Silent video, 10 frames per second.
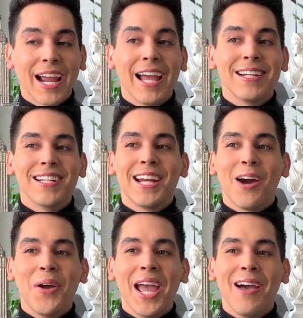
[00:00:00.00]
and now
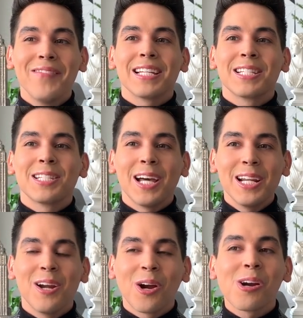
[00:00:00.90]
I have this
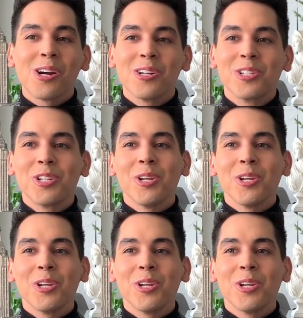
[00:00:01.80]
sudden urge